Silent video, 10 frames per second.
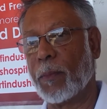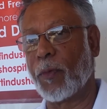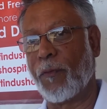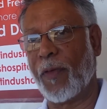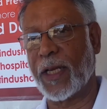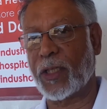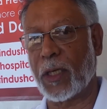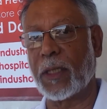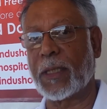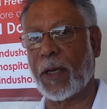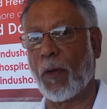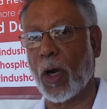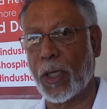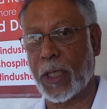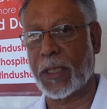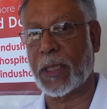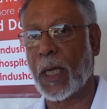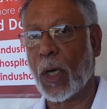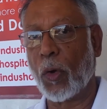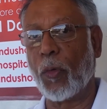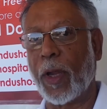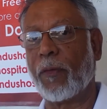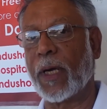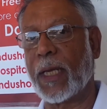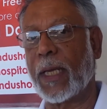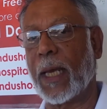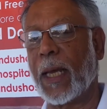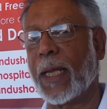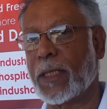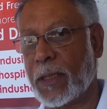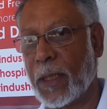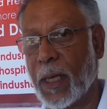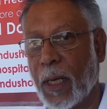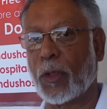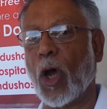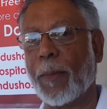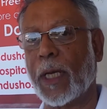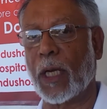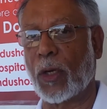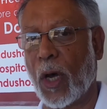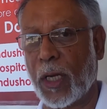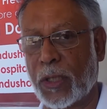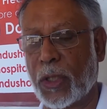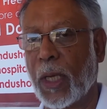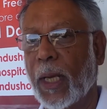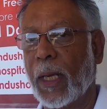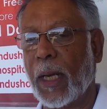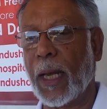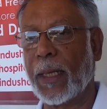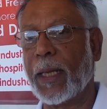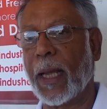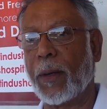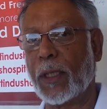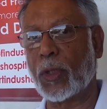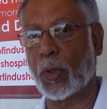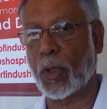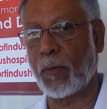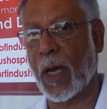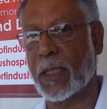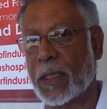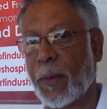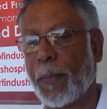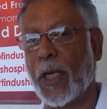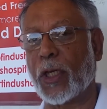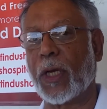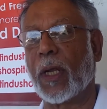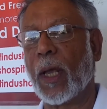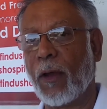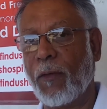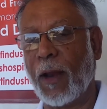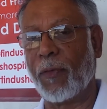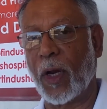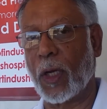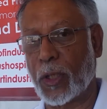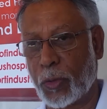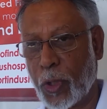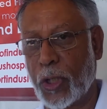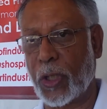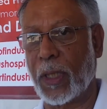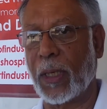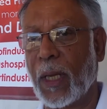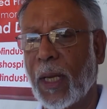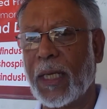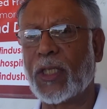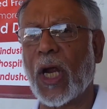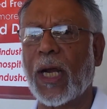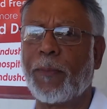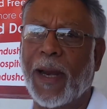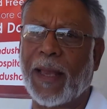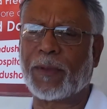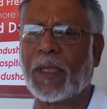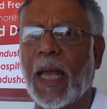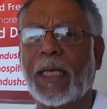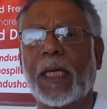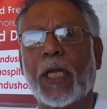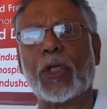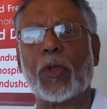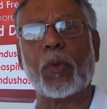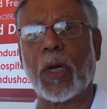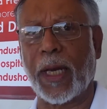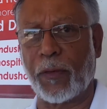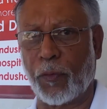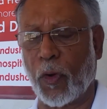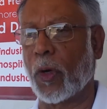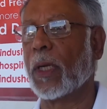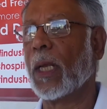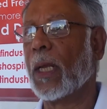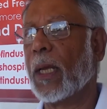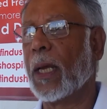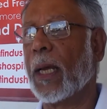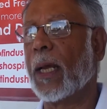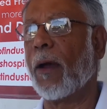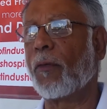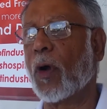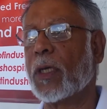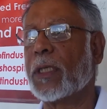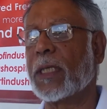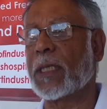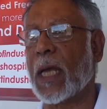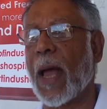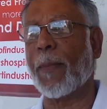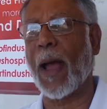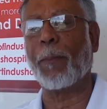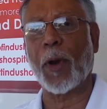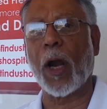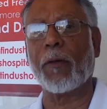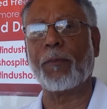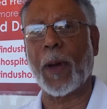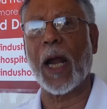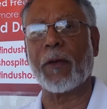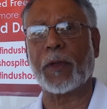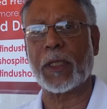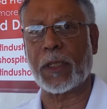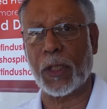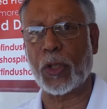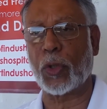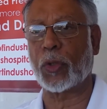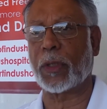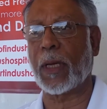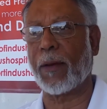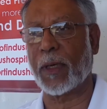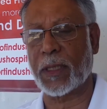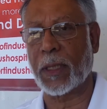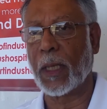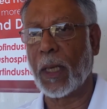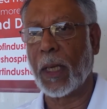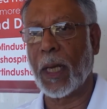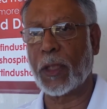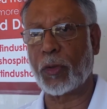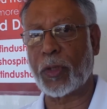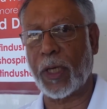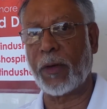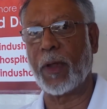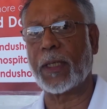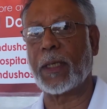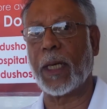professionals and volunteers who were working at Dom Medical College, and their institution was Patient Welfare Association. It started perhaps in 1982 or 94. Of course, I'm proud of part of this institution. I was associated with